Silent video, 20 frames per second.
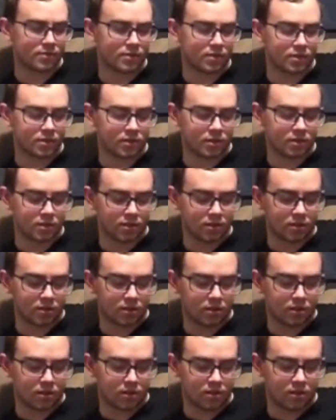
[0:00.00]

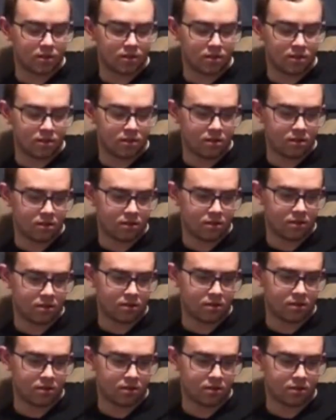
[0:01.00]

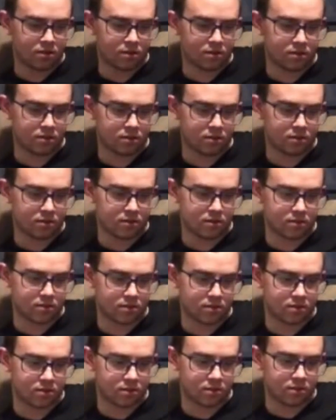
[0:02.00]

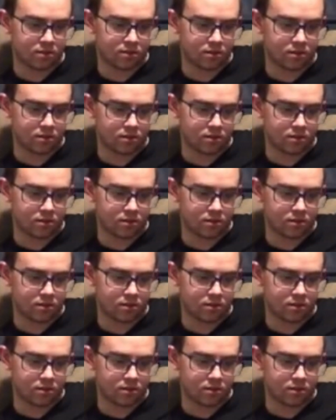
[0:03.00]
(silent)